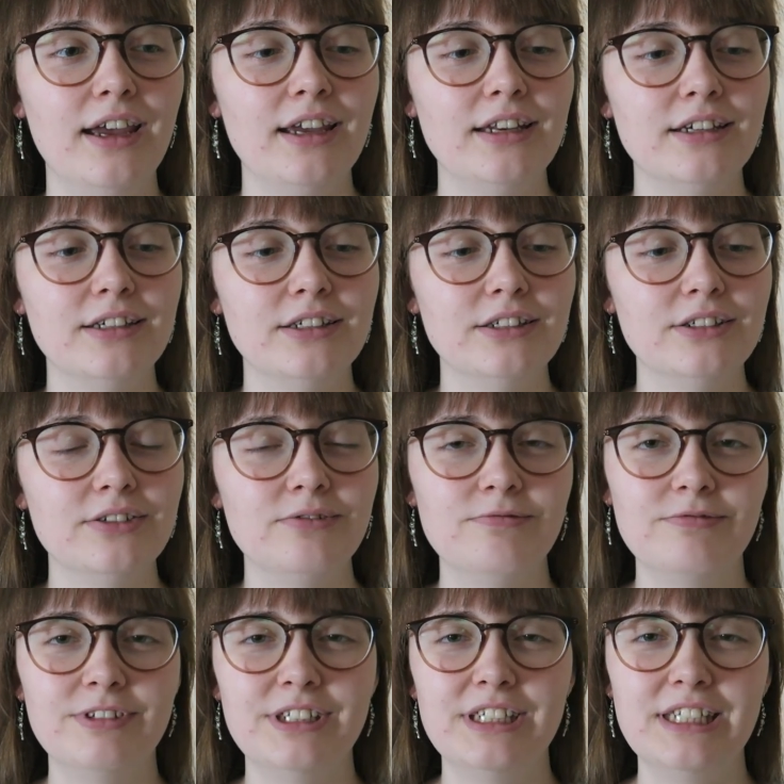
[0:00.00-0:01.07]
in a
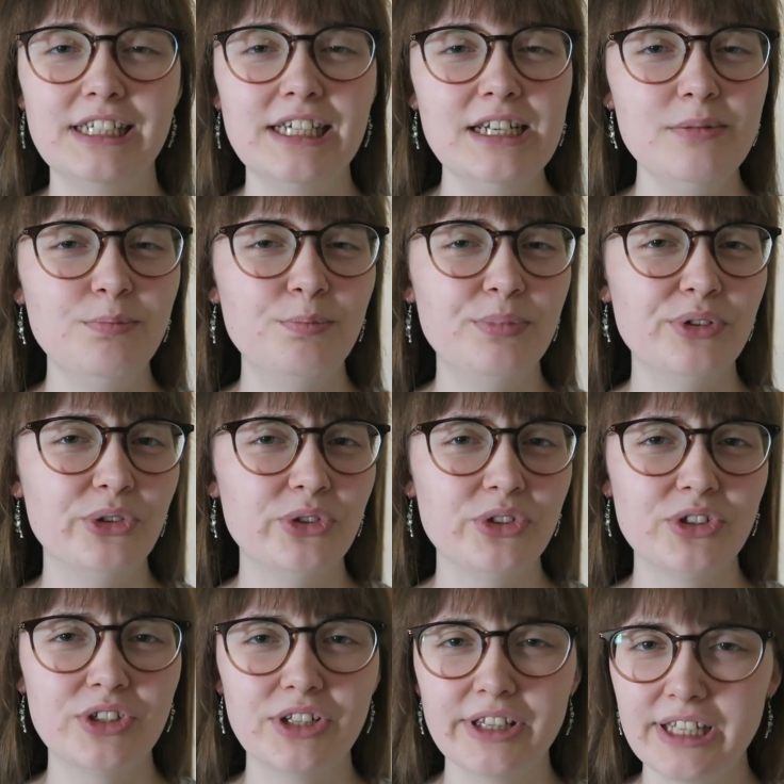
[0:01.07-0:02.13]
deep
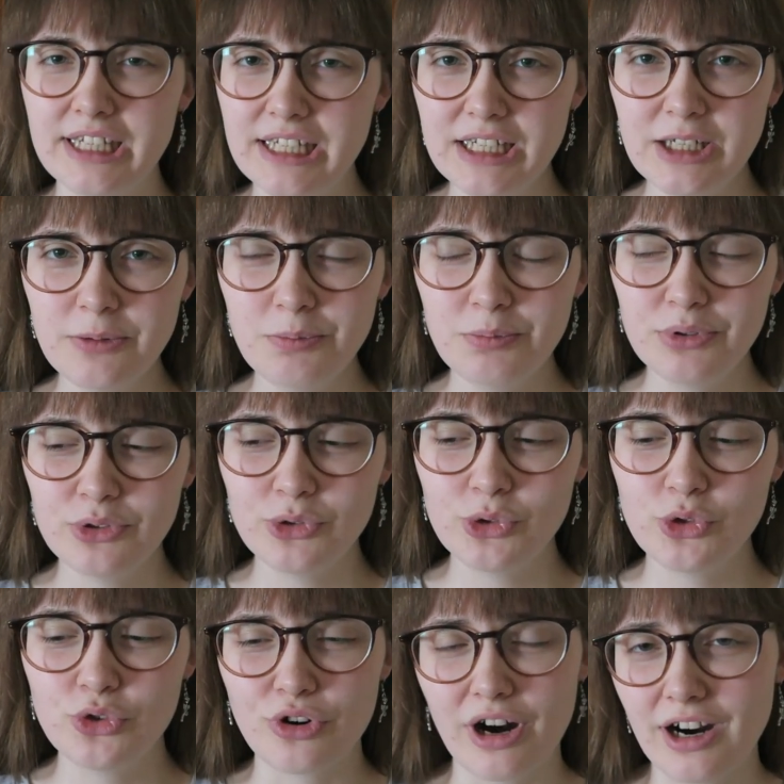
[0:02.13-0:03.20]
sleep,
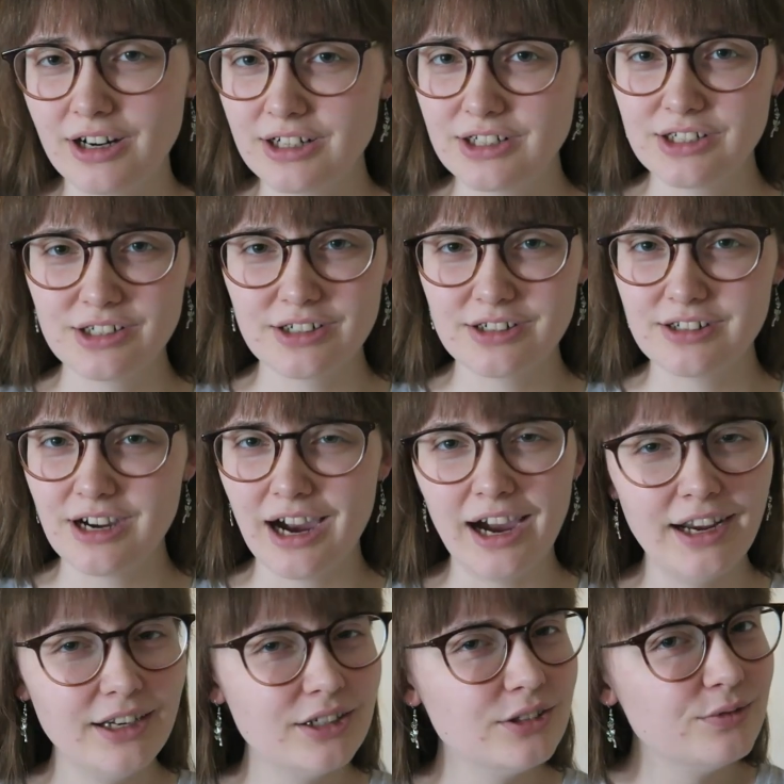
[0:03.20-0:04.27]
drugged
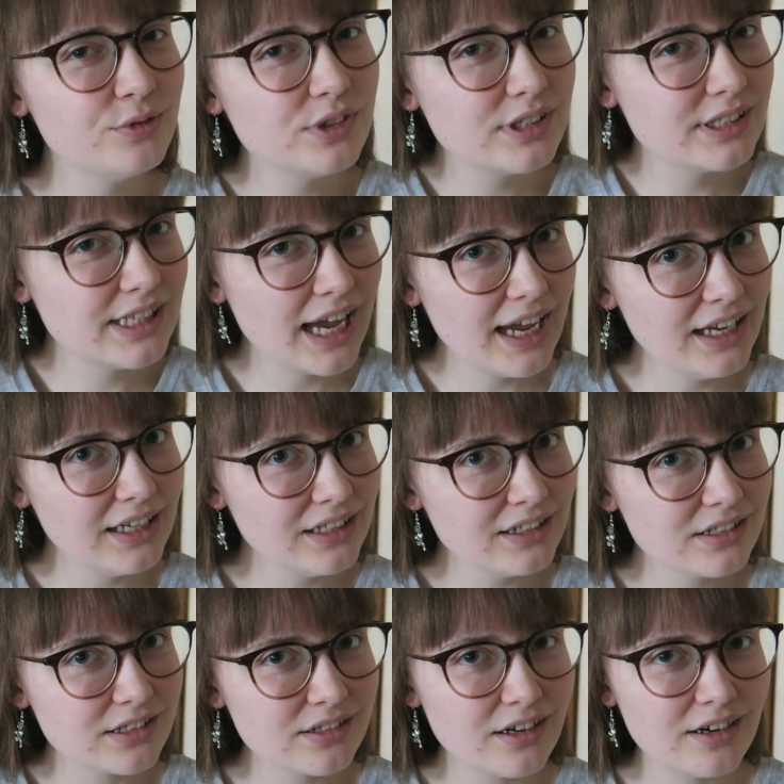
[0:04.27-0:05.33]
kind of
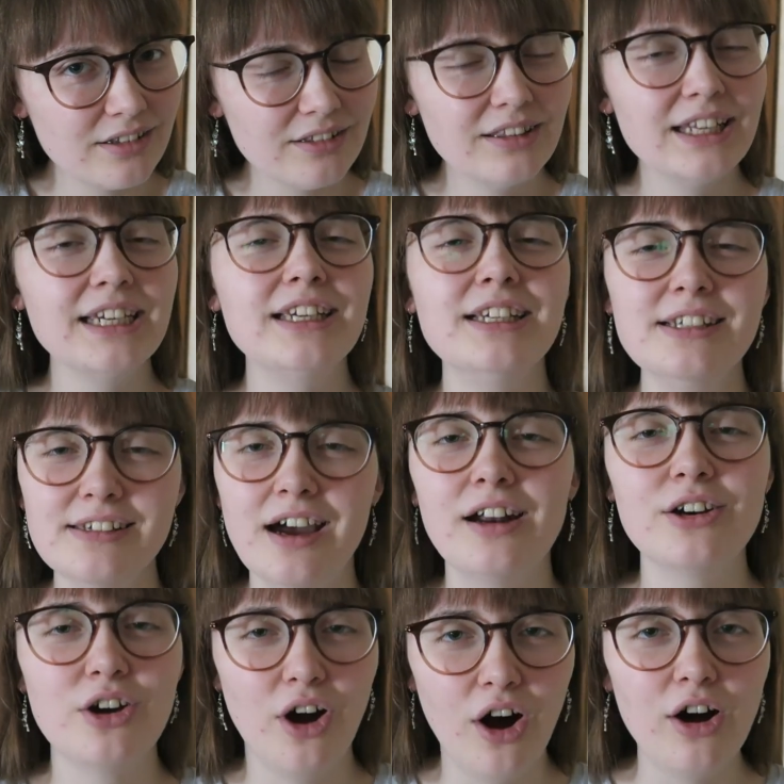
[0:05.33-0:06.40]
state. Like he's
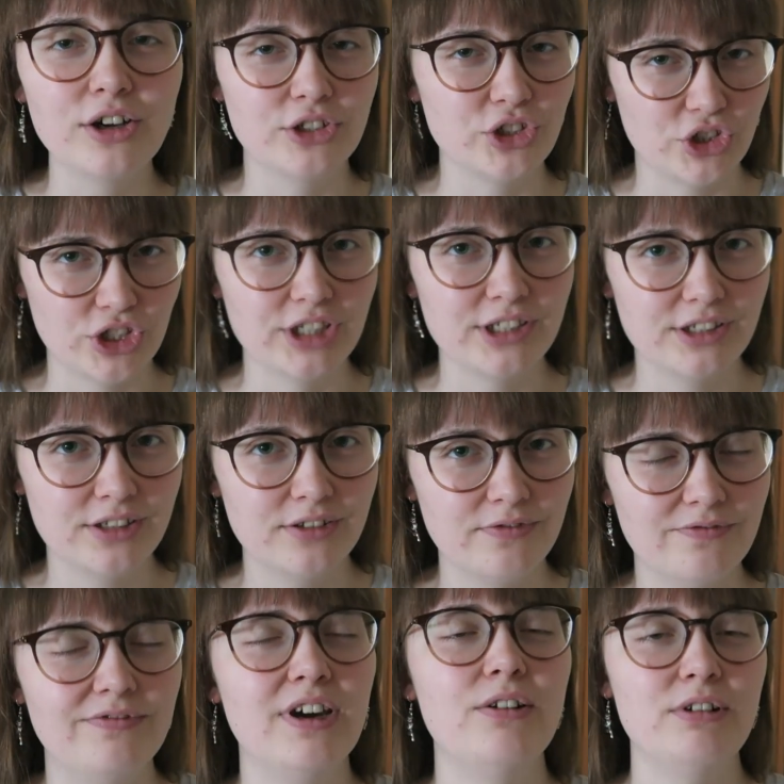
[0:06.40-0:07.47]
unconscious,
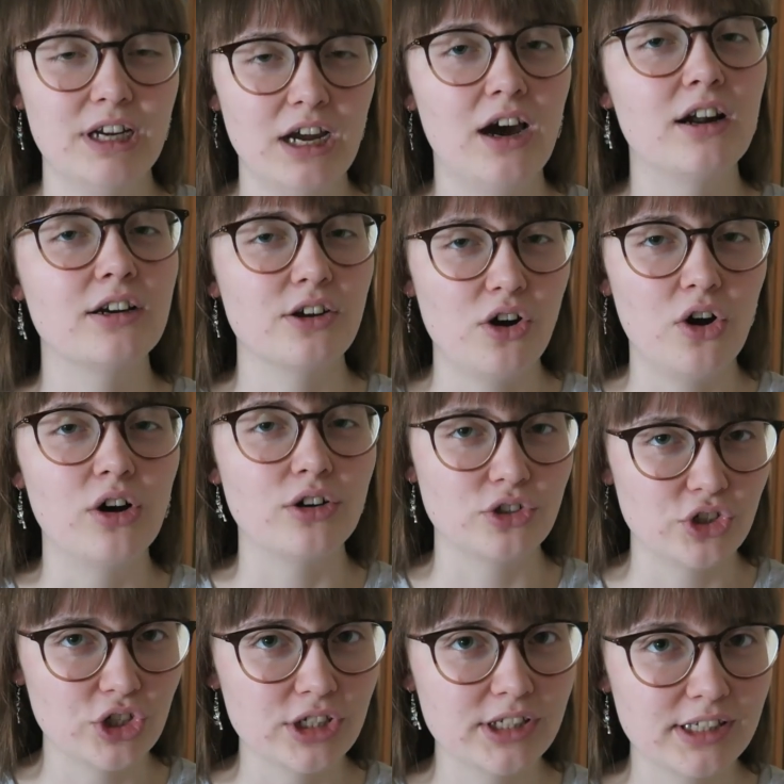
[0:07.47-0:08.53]
very
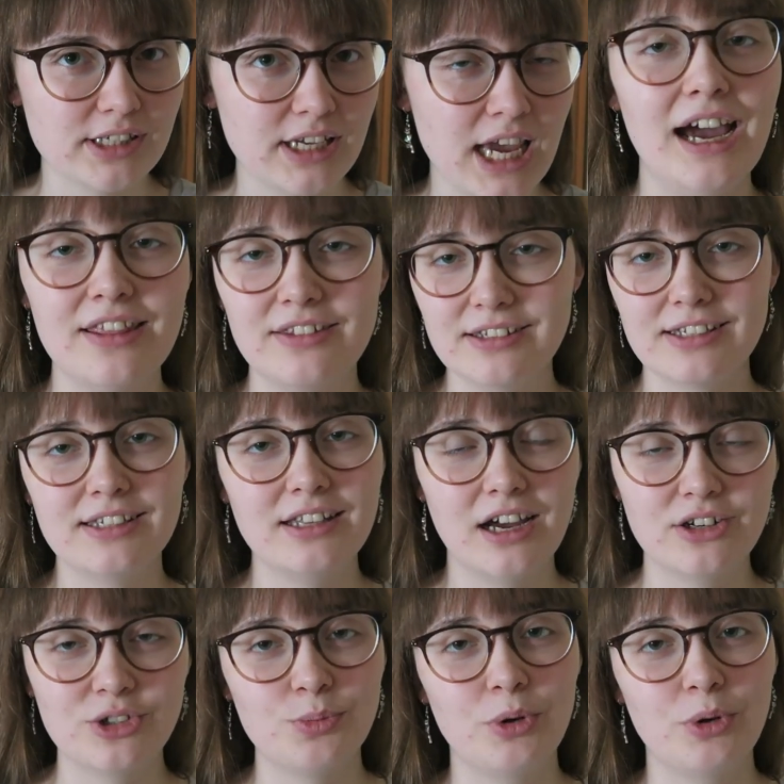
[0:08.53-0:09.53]
unconscious. And this is not a